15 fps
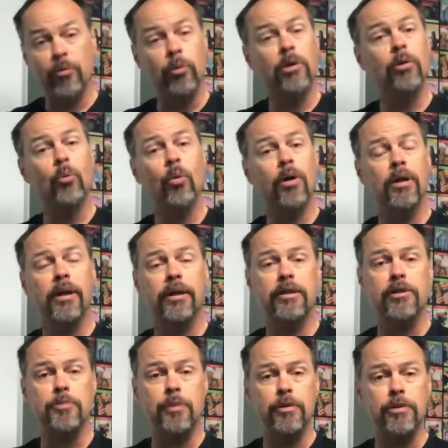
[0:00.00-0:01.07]
It wouldn't work like
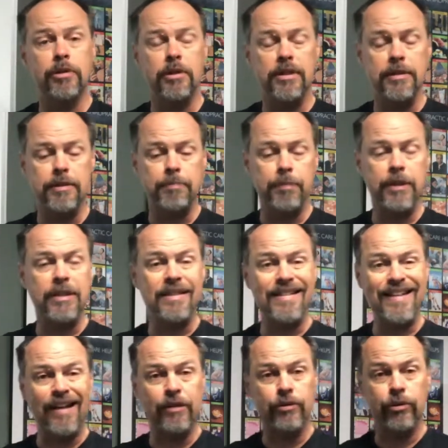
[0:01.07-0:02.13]
it's supposed to be
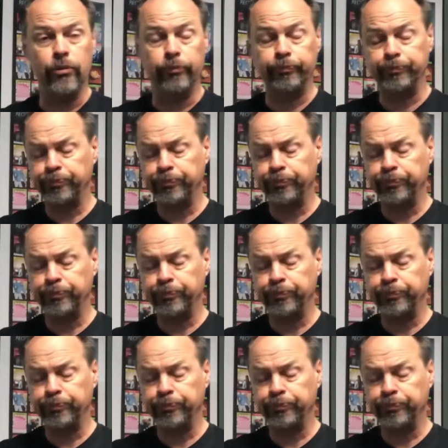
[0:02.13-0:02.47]
designed to.